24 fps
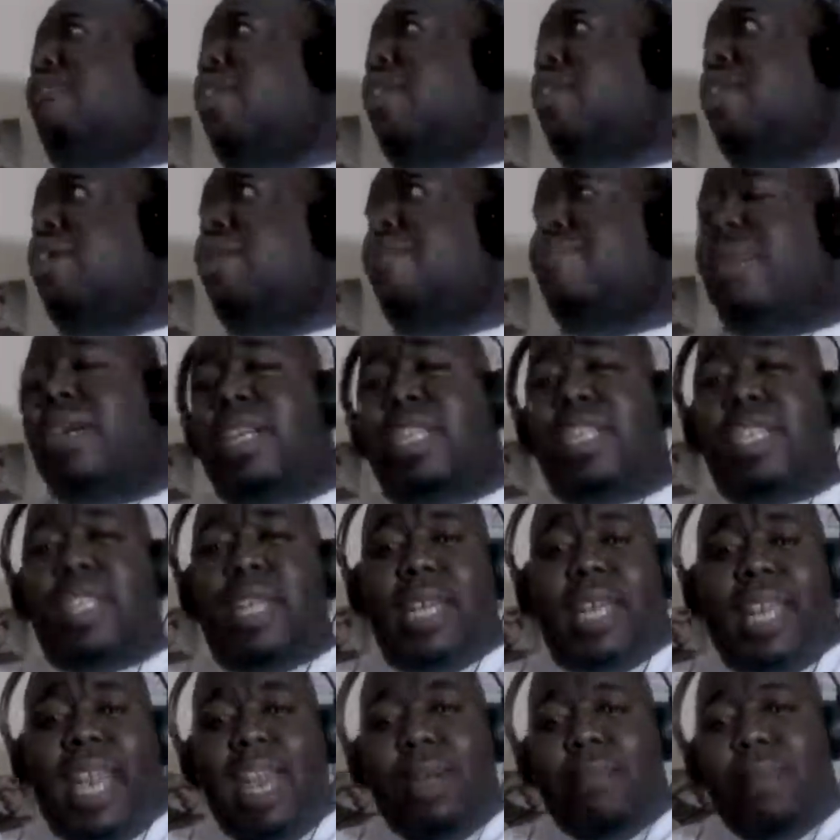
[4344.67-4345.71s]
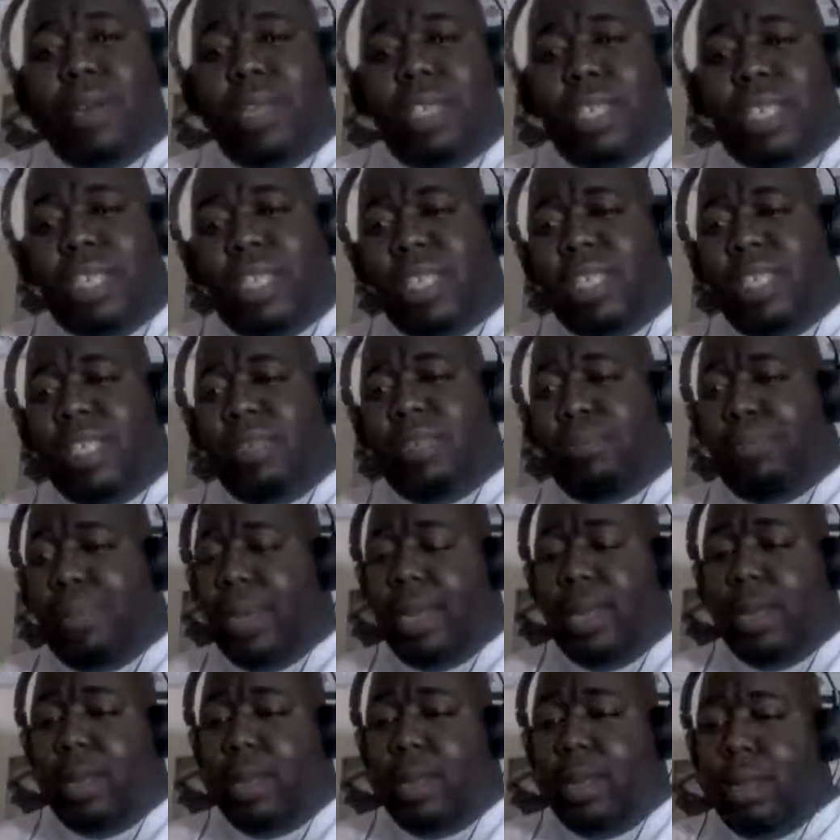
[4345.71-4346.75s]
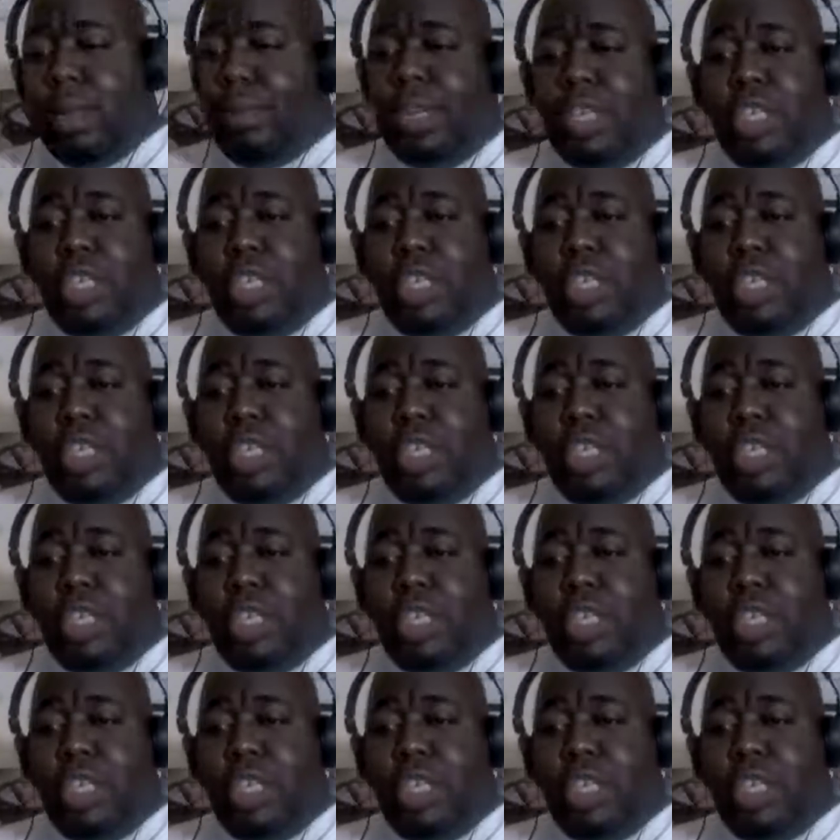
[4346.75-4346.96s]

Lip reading: are they came on the scene being a